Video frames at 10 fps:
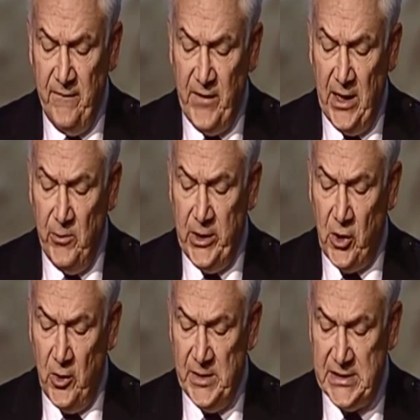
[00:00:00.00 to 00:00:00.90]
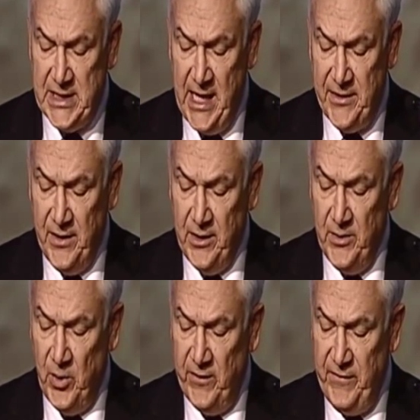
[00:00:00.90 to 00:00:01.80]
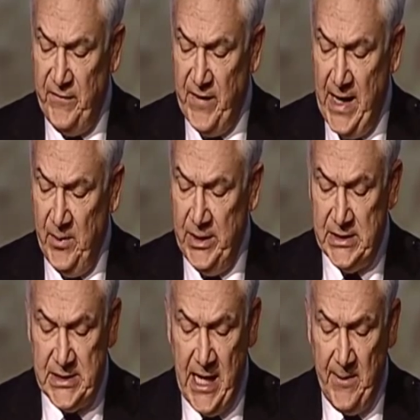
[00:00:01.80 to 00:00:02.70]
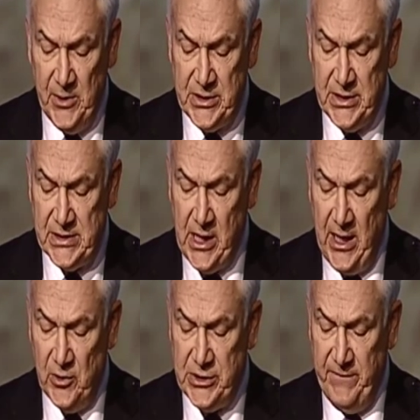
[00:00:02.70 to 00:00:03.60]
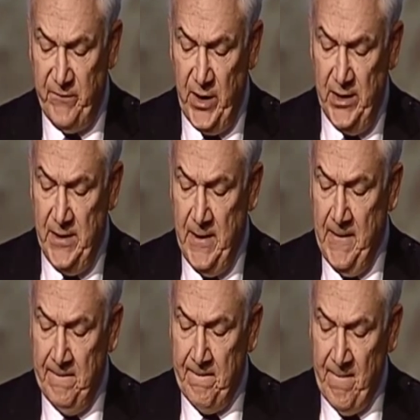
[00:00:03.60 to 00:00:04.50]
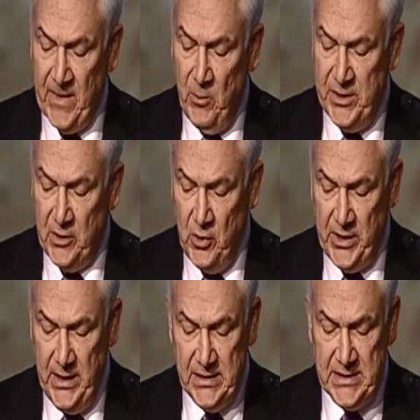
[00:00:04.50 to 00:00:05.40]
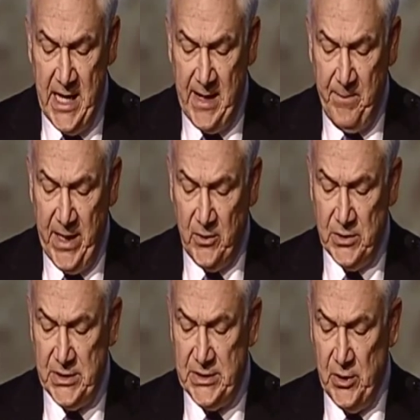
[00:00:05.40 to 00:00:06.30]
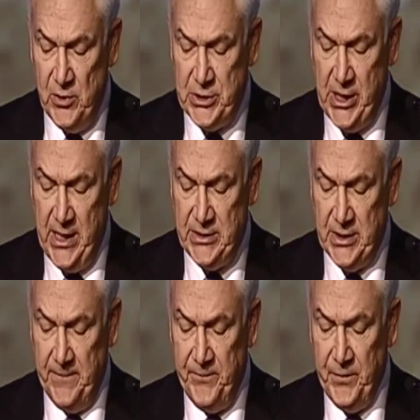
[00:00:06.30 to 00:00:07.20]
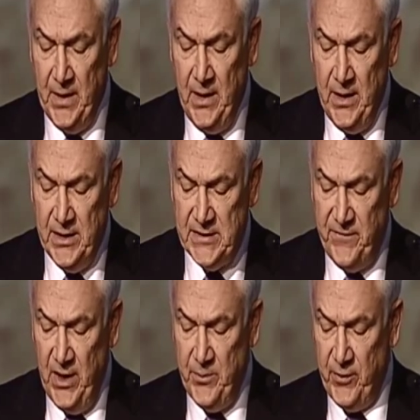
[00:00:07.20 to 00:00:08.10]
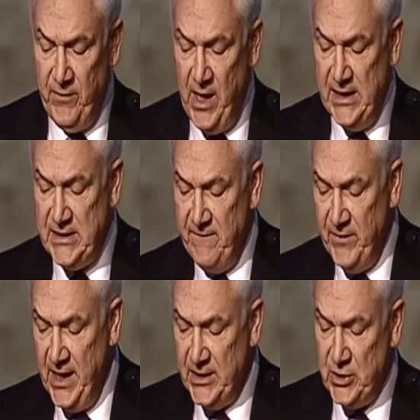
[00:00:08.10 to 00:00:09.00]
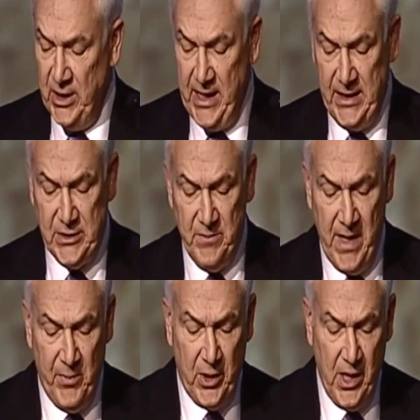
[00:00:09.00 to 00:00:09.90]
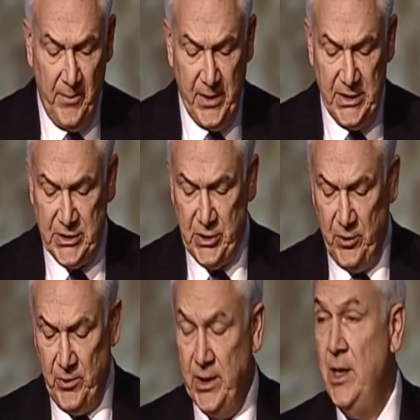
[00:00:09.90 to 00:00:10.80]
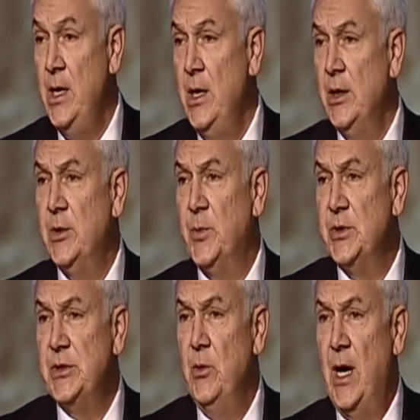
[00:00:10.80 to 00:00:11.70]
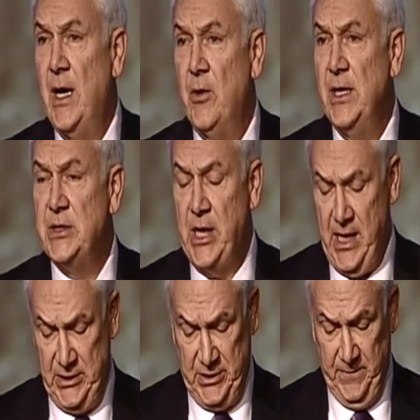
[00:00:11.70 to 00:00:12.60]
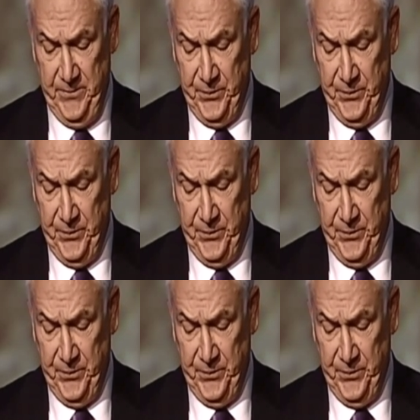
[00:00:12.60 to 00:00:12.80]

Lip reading: Following Kermit's death, the Murphy family established a scholarship fund with the Cookie and Snack Bakers Association. This fund provides financial aid to member companies' children to pursue higher education.